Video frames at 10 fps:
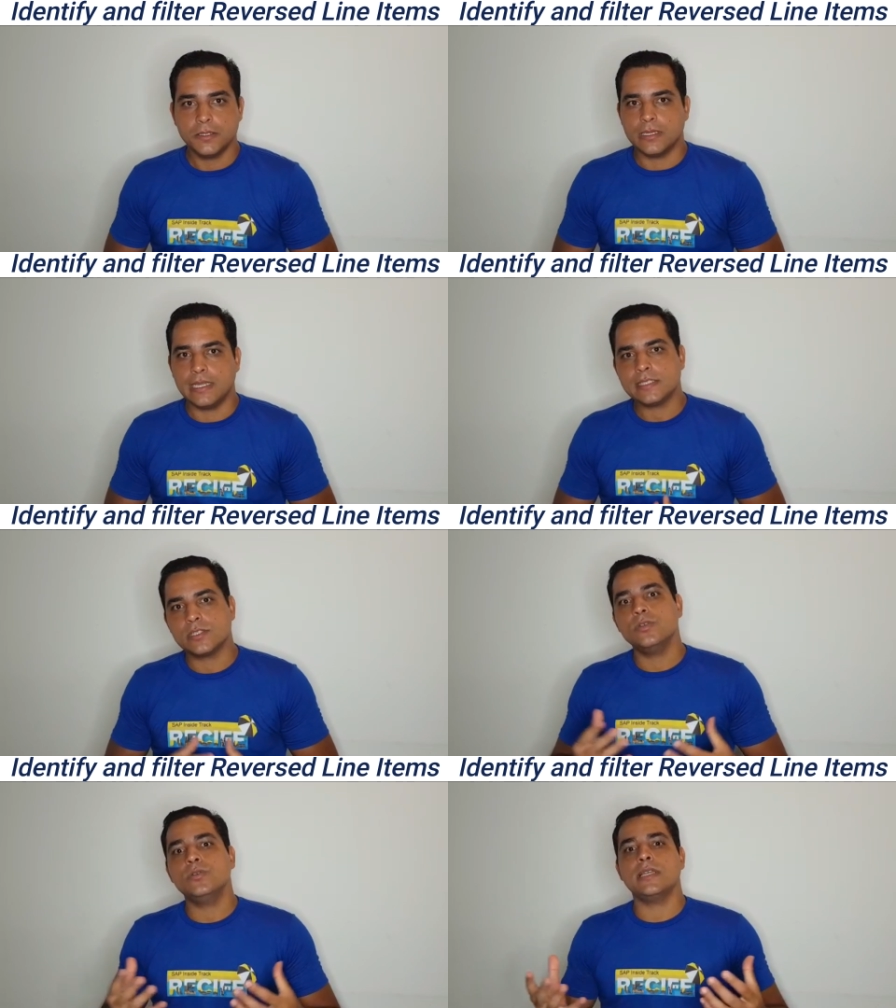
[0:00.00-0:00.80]
Let's
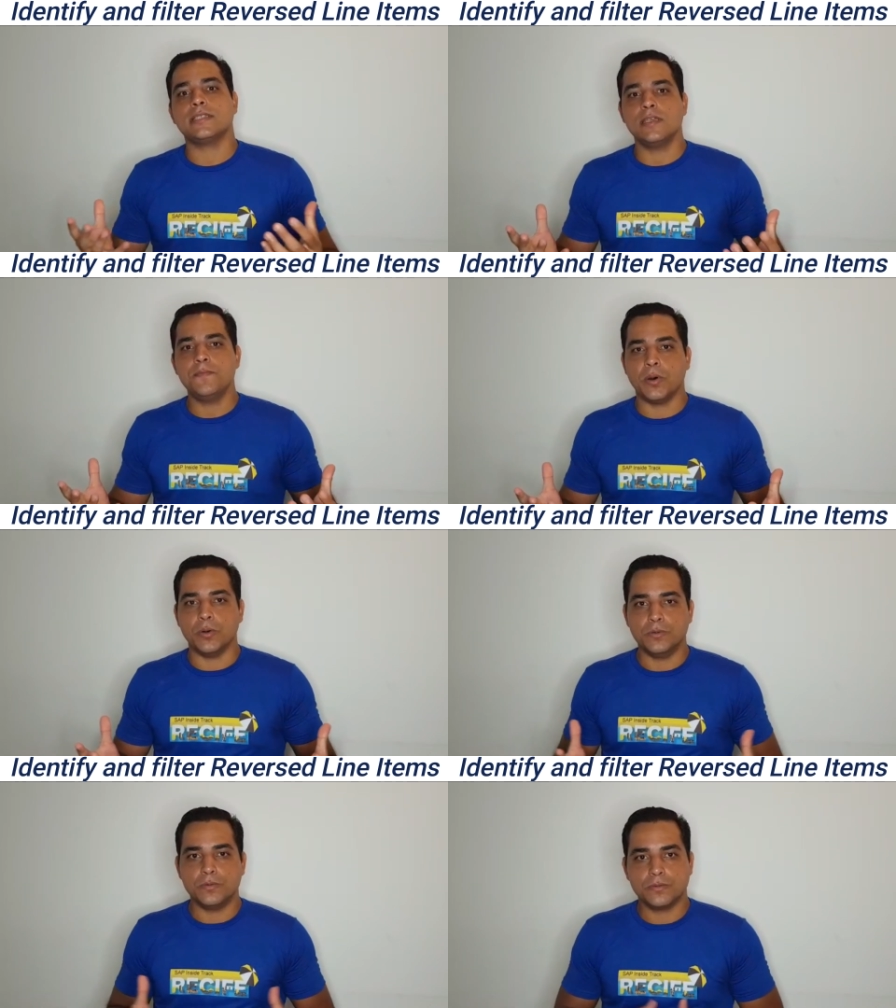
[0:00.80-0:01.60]
do the
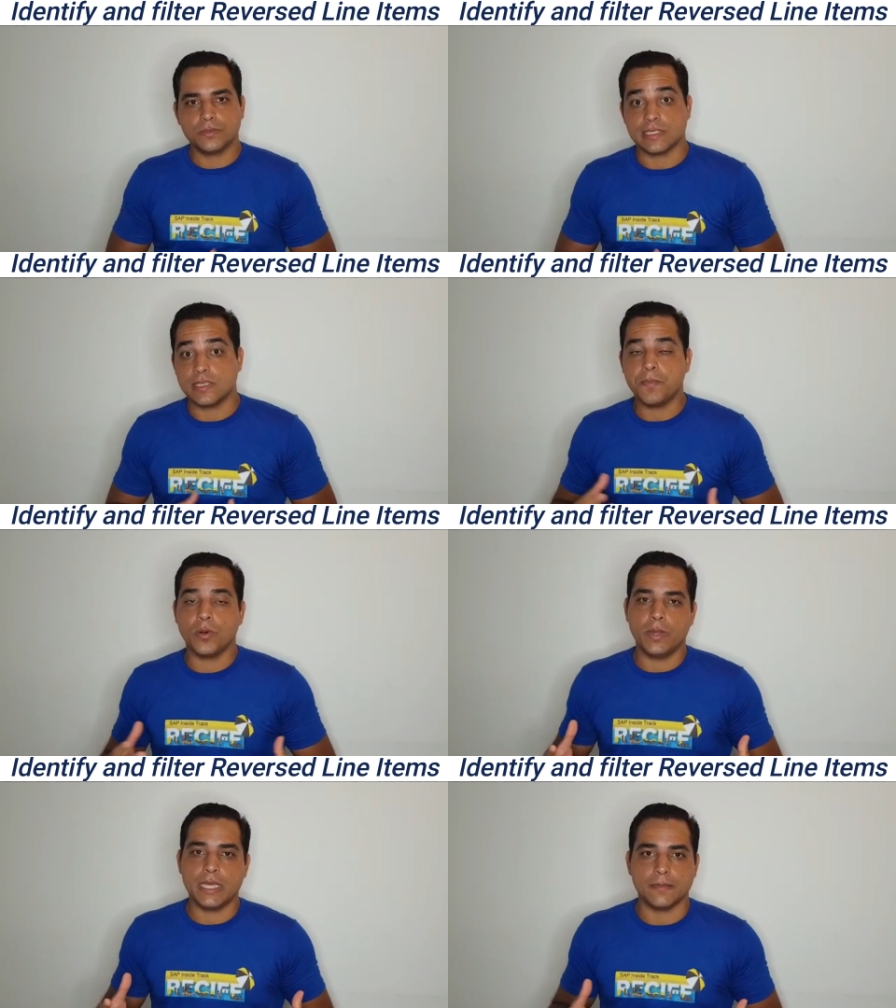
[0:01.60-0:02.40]
simple
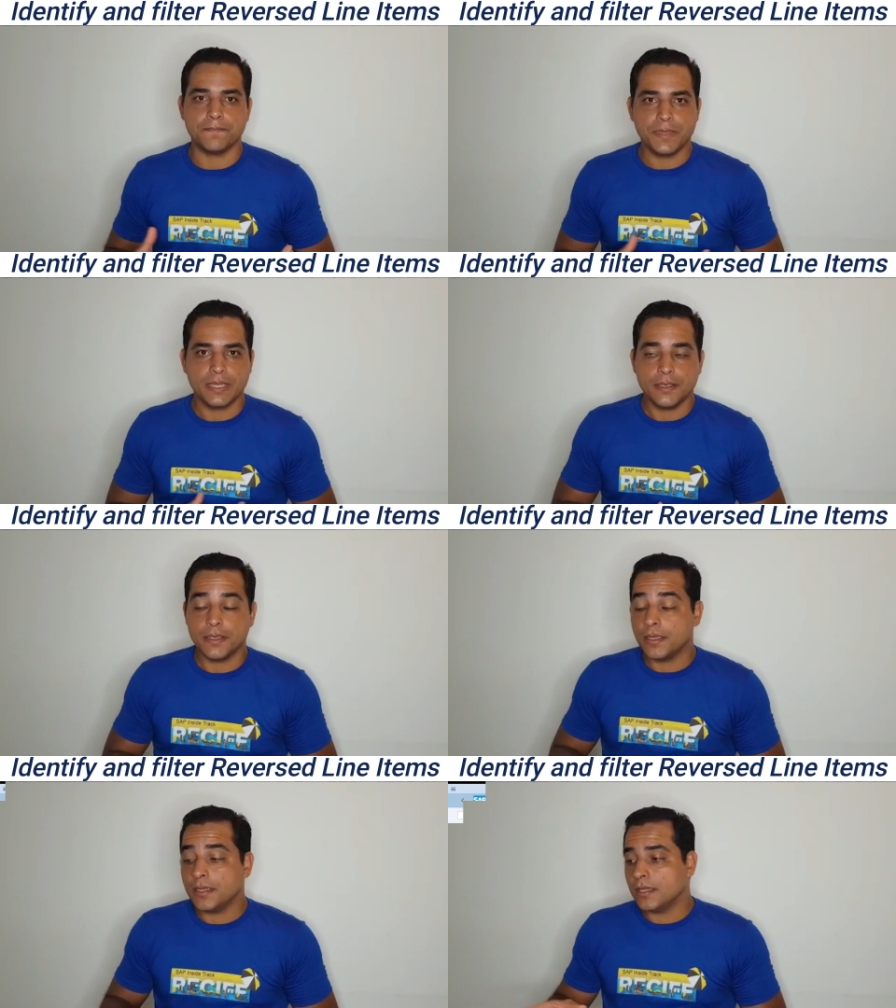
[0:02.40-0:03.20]
way.
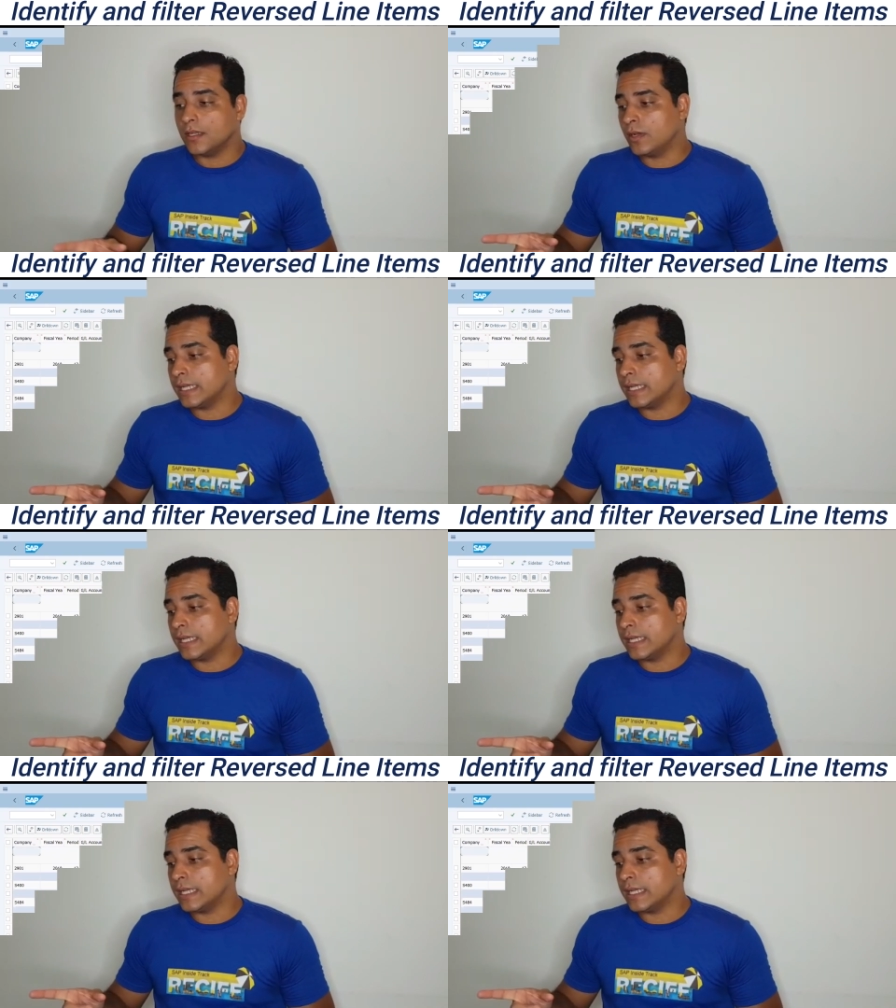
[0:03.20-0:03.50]
Look